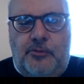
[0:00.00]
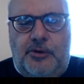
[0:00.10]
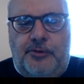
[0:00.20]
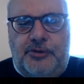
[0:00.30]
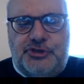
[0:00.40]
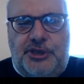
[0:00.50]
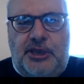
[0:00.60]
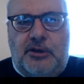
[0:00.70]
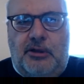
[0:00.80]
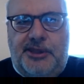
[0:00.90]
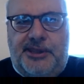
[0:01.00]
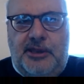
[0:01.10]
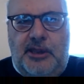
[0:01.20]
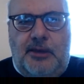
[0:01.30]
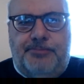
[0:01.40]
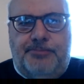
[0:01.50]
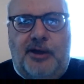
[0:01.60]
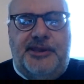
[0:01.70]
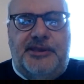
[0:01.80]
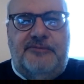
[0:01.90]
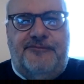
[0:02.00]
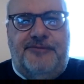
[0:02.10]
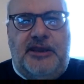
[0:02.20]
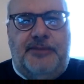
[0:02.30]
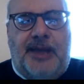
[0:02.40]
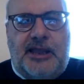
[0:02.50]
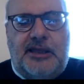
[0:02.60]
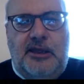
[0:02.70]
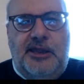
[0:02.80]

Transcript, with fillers: which he calls positive feedback.